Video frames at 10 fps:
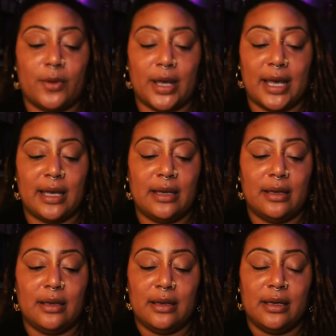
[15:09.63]
okay?
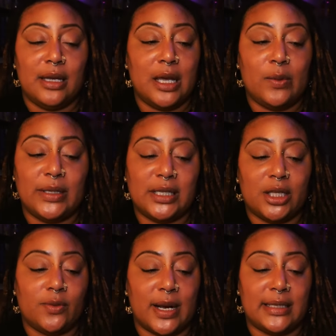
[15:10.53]
It
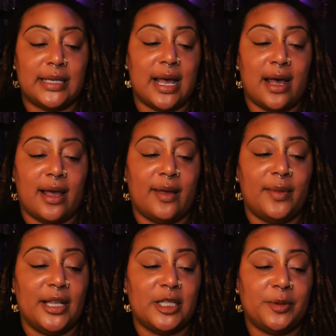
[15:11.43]
wasn't the right
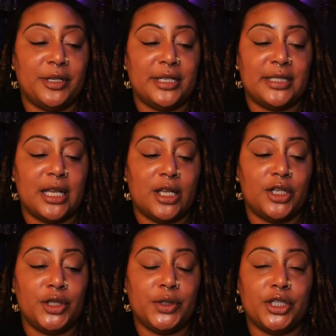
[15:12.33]
time. Spirit is
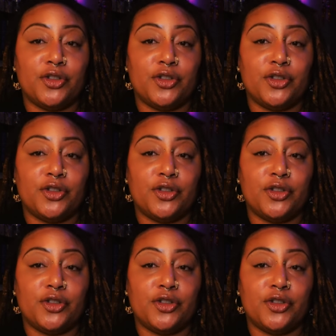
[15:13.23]
telling you to